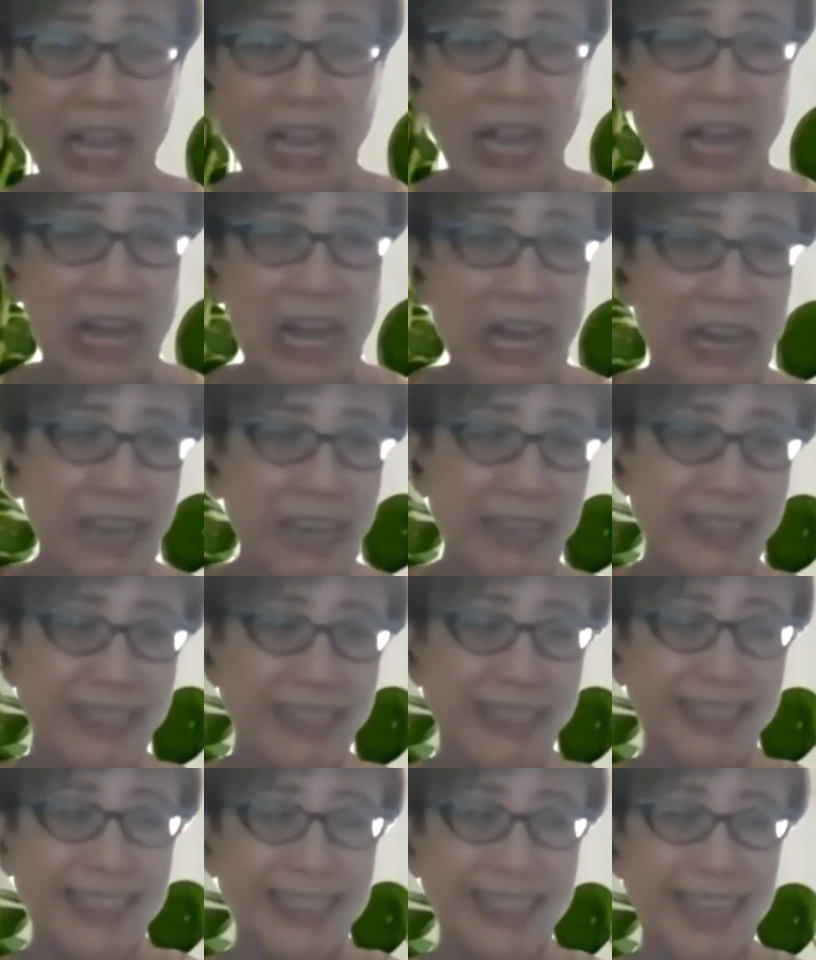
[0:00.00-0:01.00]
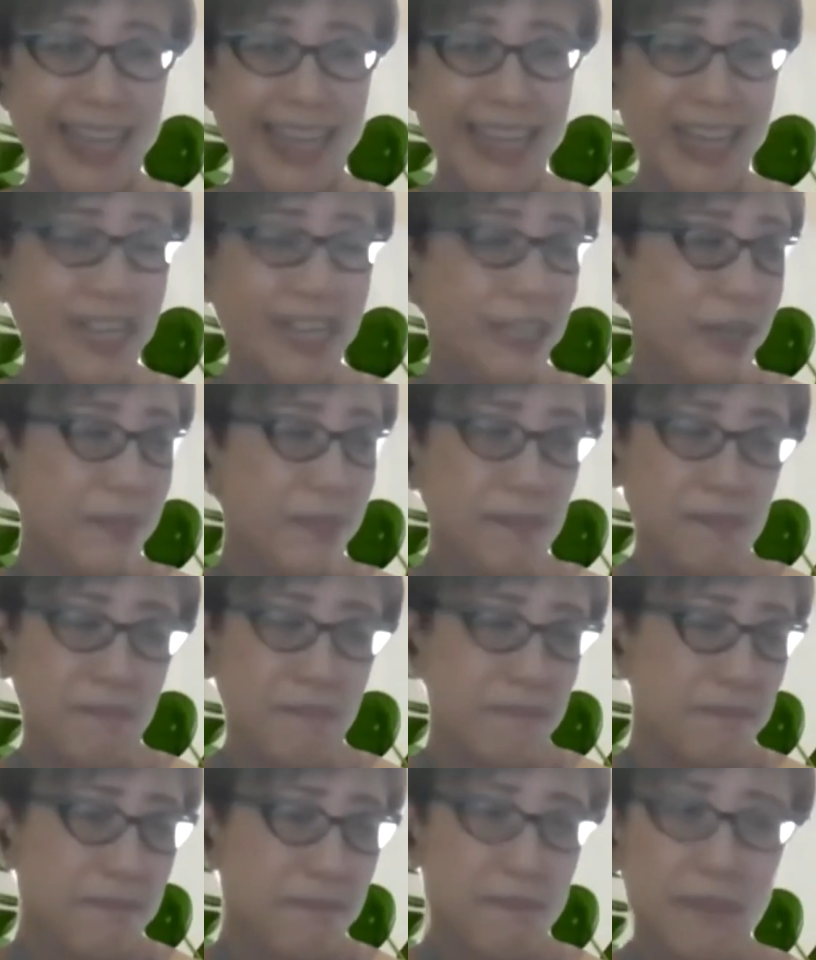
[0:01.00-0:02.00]
I did
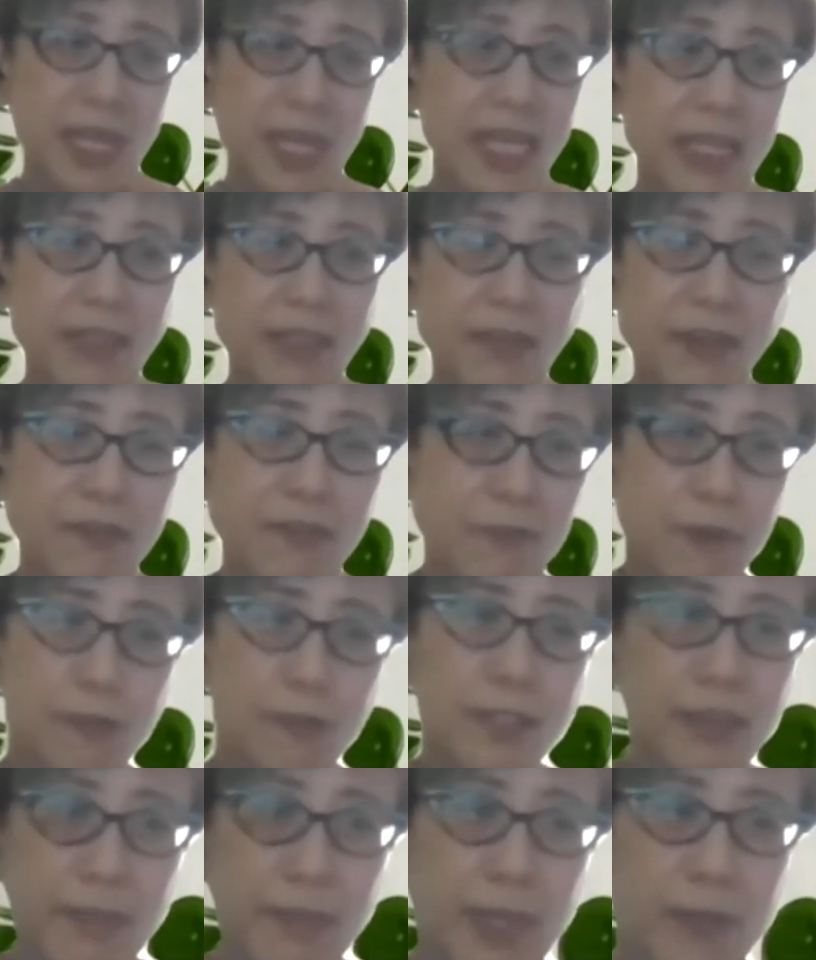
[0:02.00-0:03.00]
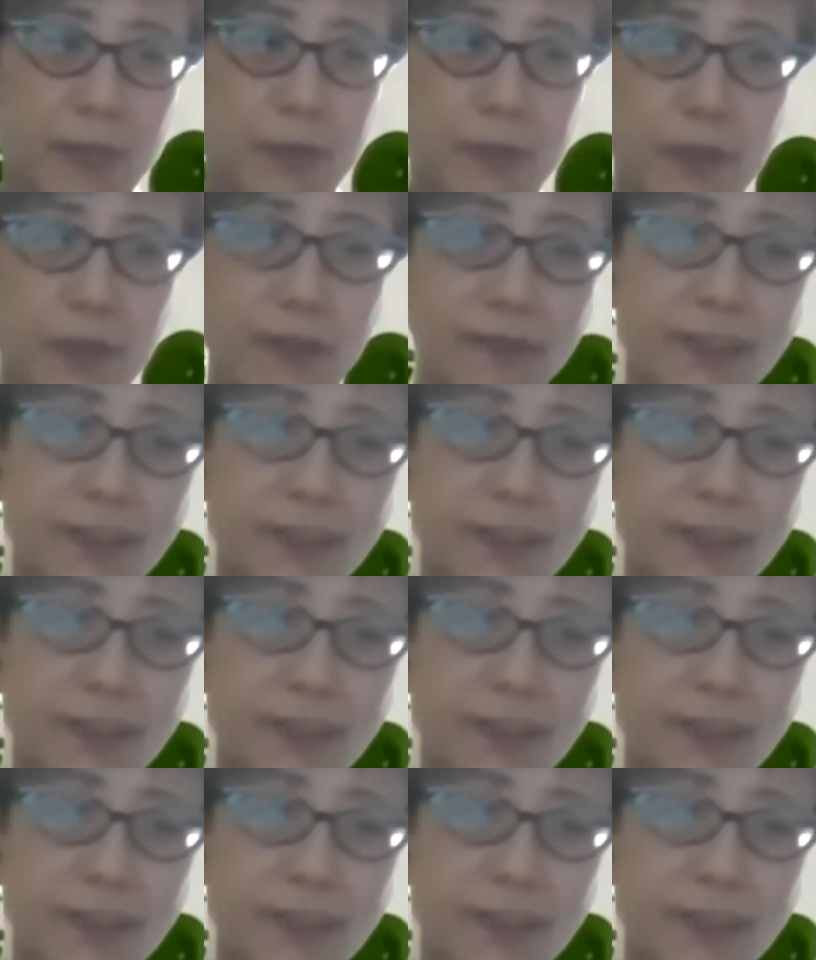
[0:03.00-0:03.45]
many different roles in Microsoft.